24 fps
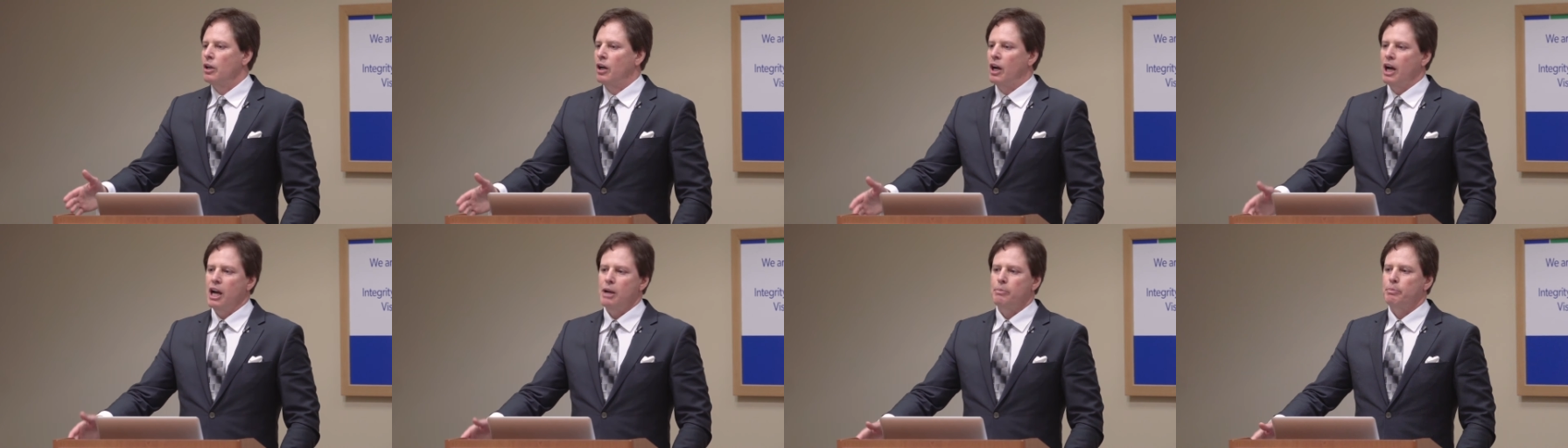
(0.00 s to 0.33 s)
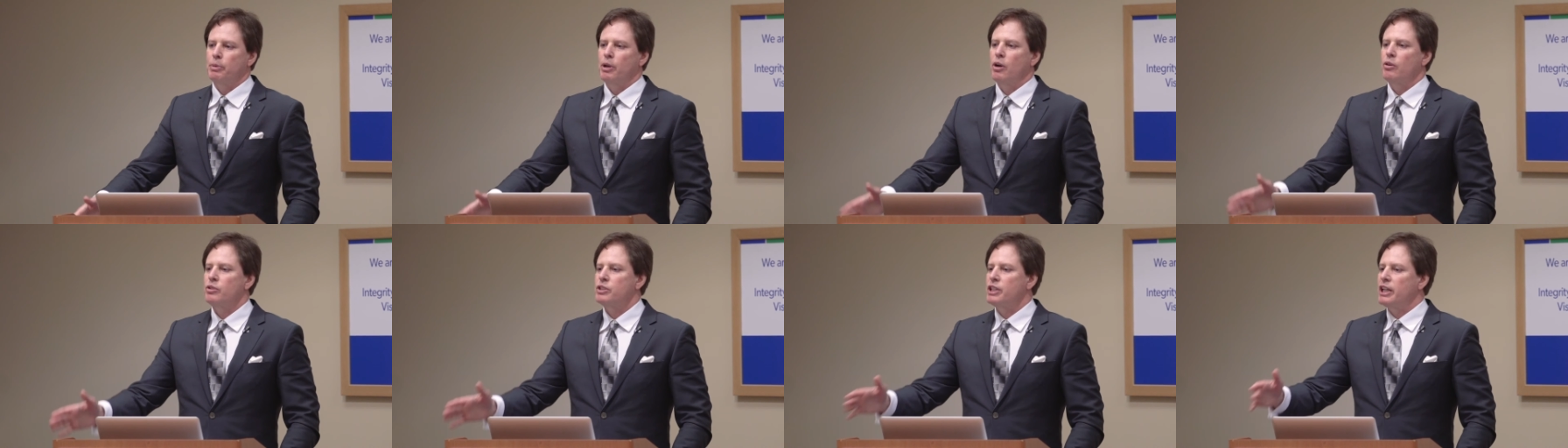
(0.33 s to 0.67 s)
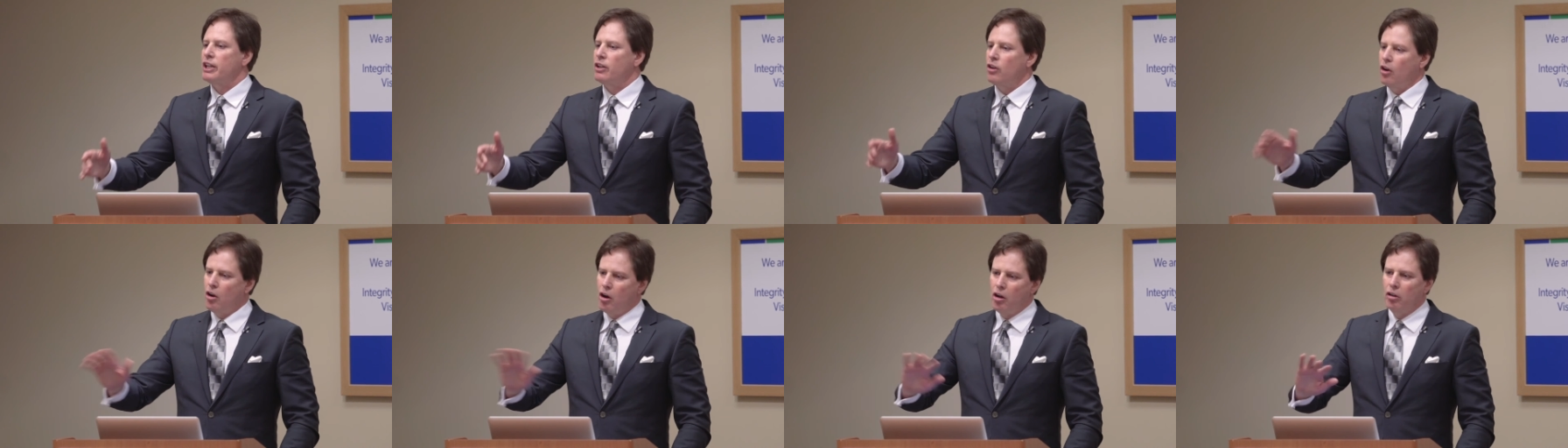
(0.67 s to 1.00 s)
high
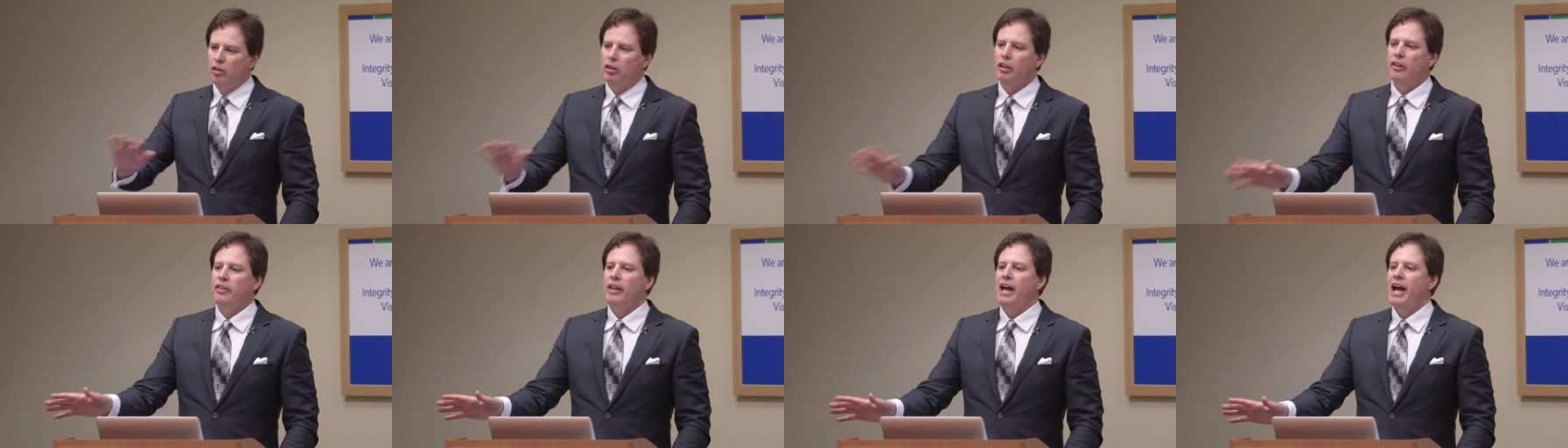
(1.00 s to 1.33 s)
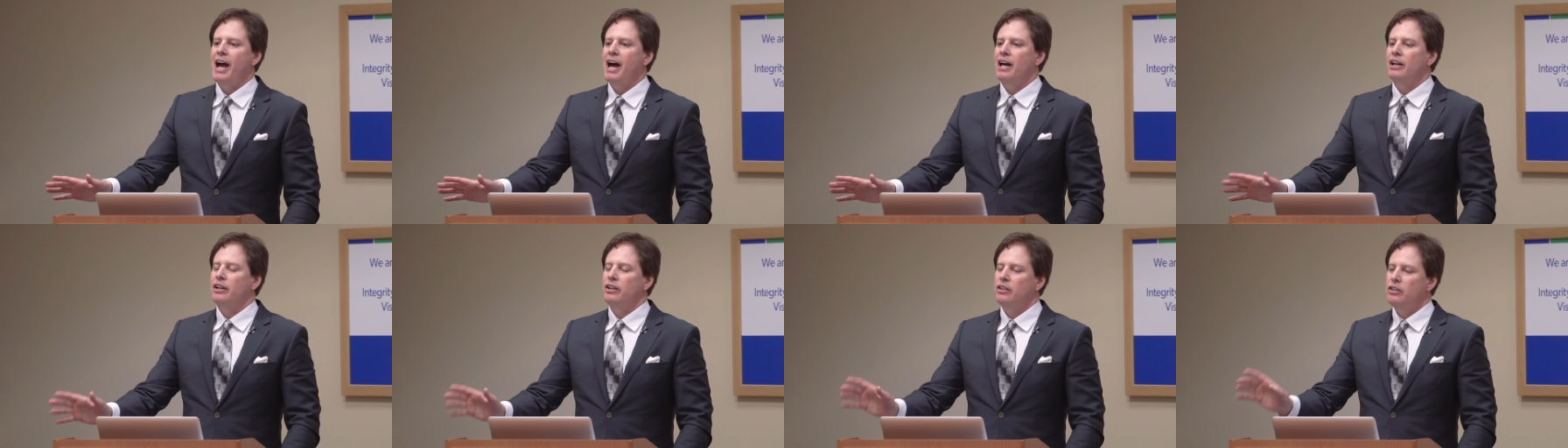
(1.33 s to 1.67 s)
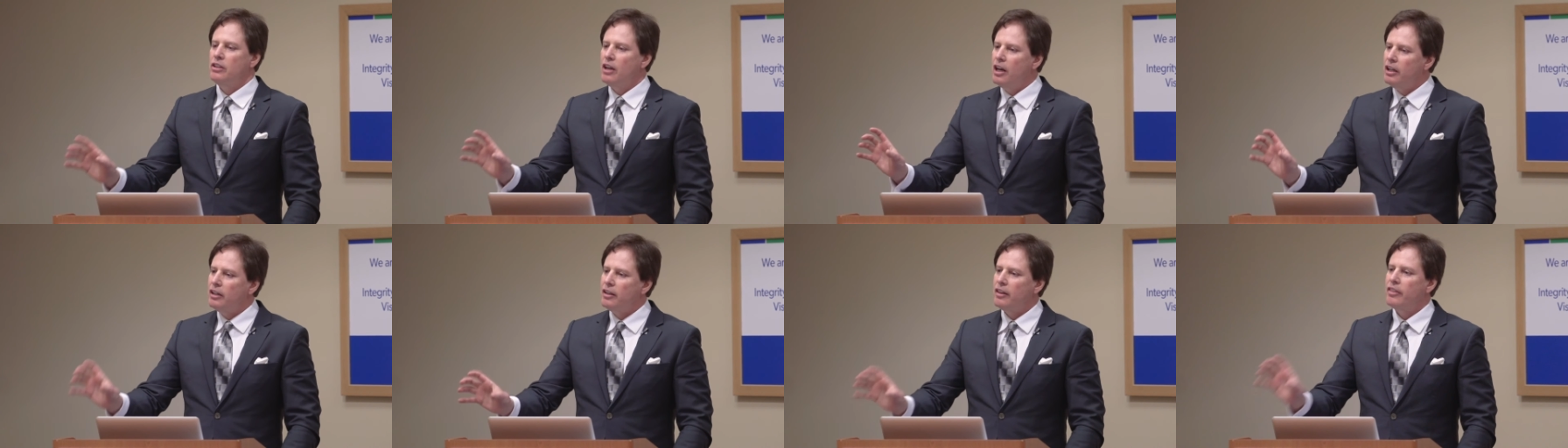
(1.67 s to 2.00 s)
protein, all of that,
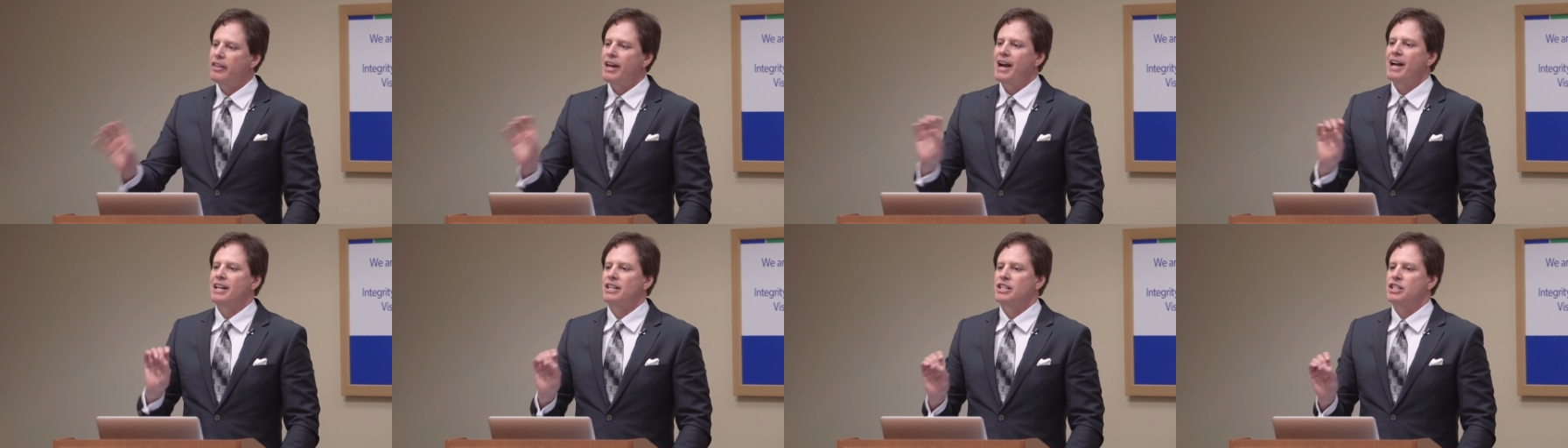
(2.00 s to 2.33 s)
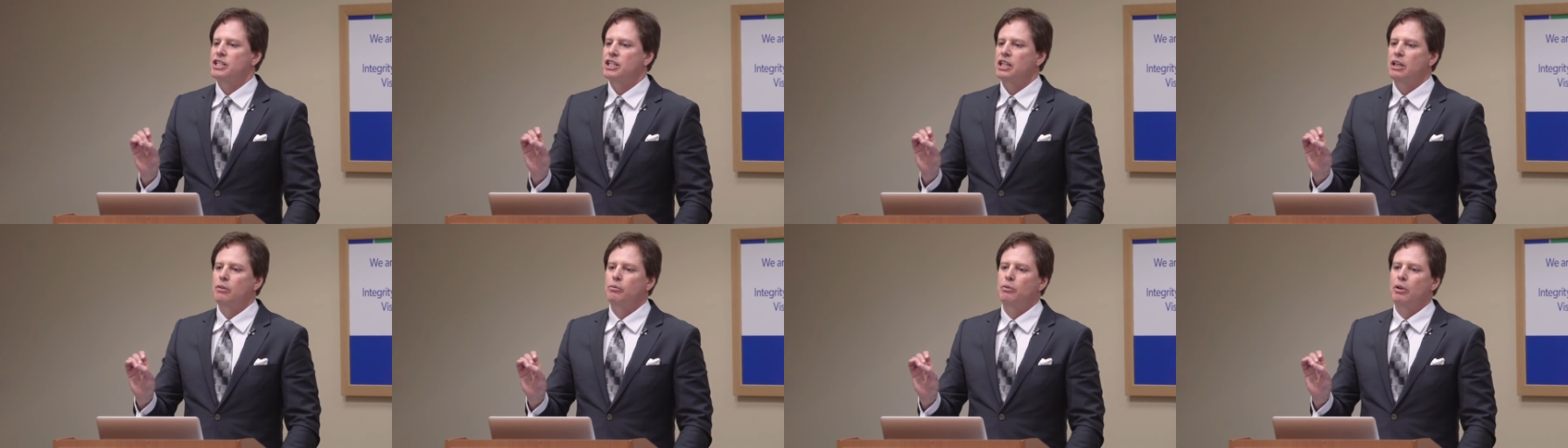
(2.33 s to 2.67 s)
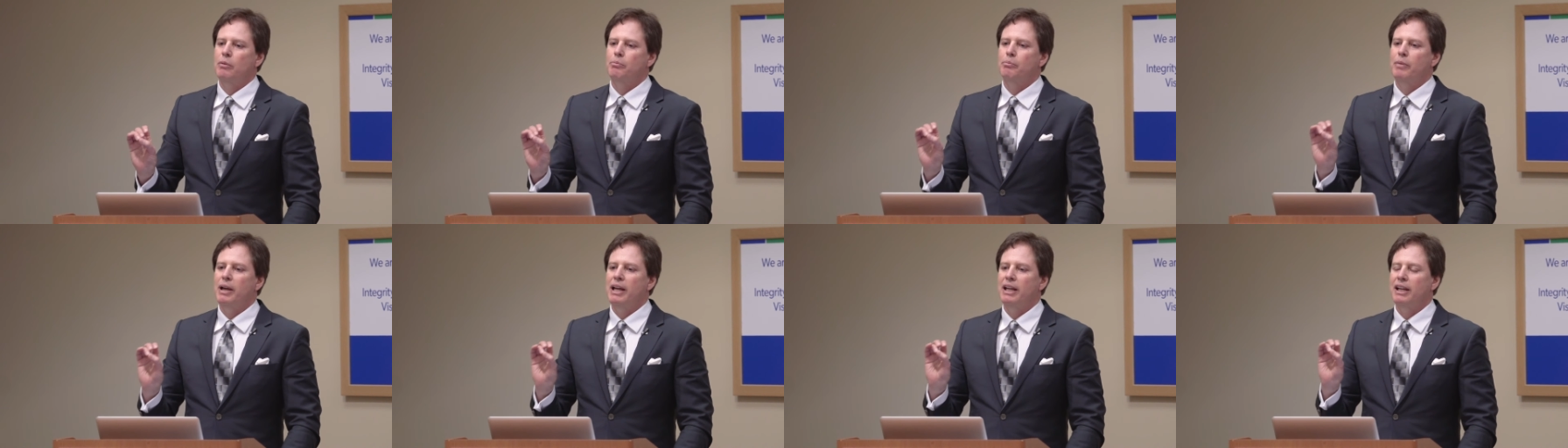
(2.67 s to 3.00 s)
none of that seemed
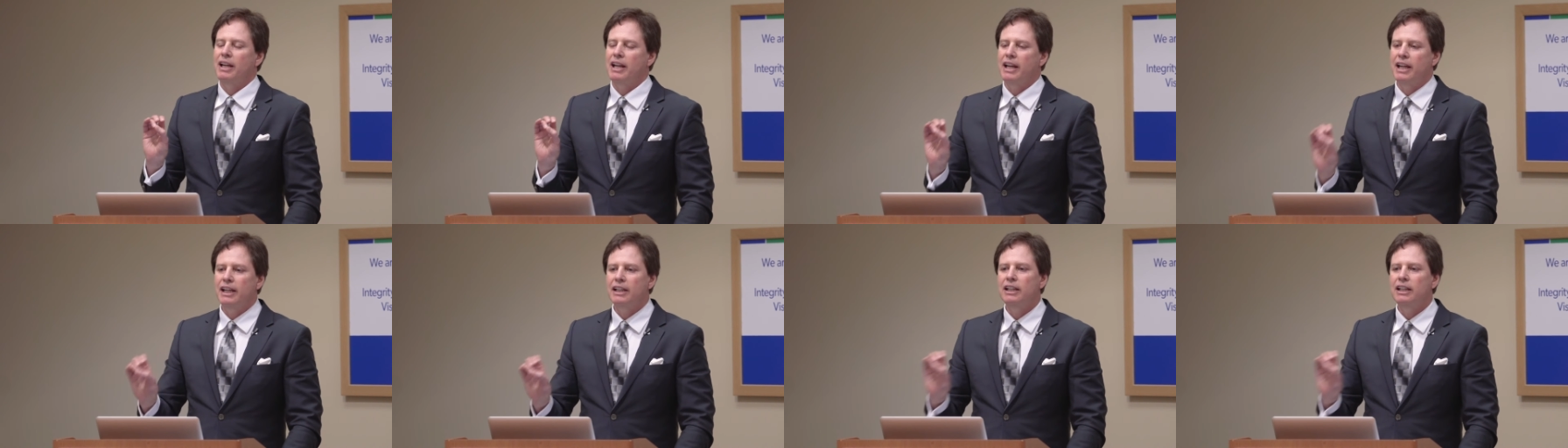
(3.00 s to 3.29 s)
to make